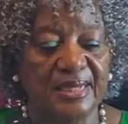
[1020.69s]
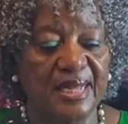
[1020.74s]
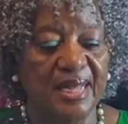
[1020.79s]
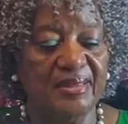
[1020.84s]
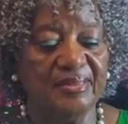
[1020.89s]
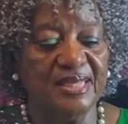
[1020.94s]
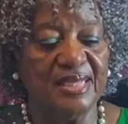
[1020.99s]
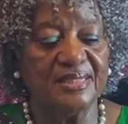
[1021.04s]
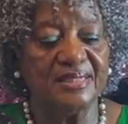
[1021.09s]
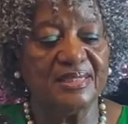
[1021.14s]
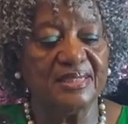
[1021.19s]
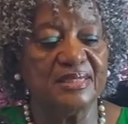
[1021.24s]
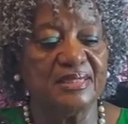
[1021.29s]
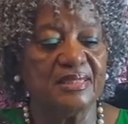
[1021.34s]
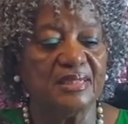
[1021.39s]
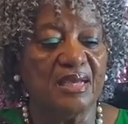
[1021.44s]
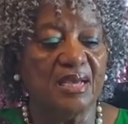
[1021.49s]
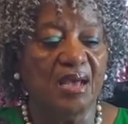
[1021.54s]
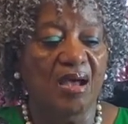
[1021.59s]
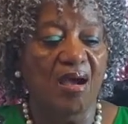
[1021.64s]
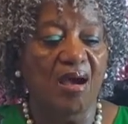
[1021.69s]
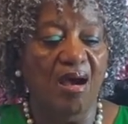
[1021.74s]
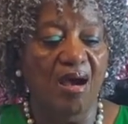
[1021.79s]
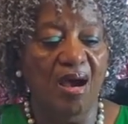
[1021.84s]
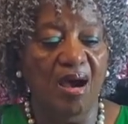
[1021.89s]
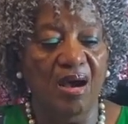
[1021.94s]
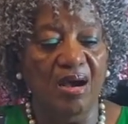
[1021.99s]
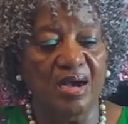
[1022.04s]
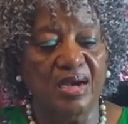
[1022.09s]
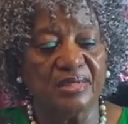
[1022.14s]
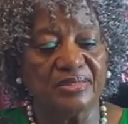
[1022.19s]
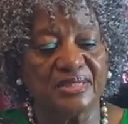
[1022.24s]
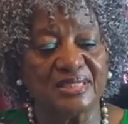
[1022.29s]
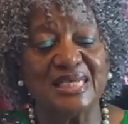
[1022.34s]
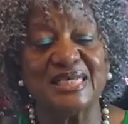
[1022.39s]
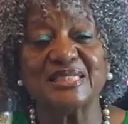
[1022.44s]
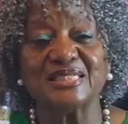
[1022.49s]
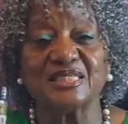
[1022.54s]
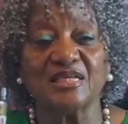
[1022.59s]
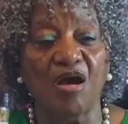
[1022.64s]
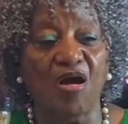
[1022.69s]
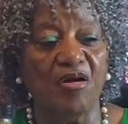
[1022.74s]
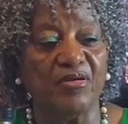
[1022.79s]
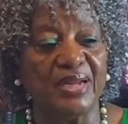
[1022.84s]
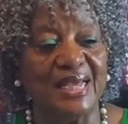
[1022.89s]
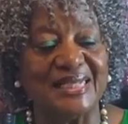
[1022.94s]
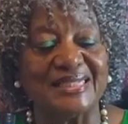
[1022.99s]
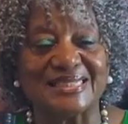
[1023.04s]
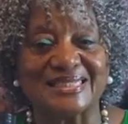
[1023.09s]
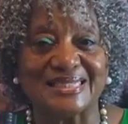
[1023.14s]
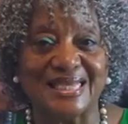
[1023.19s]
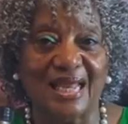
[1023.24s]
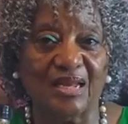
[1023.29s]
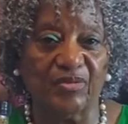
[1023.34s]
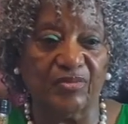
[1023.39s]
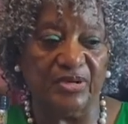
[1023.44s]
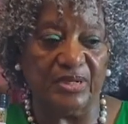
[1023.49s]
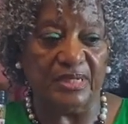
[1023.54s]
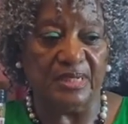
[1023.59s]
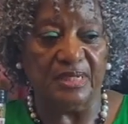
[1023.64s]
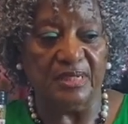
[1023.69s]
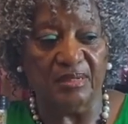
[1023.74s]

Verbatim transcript: and this is uh, sea salt and celery.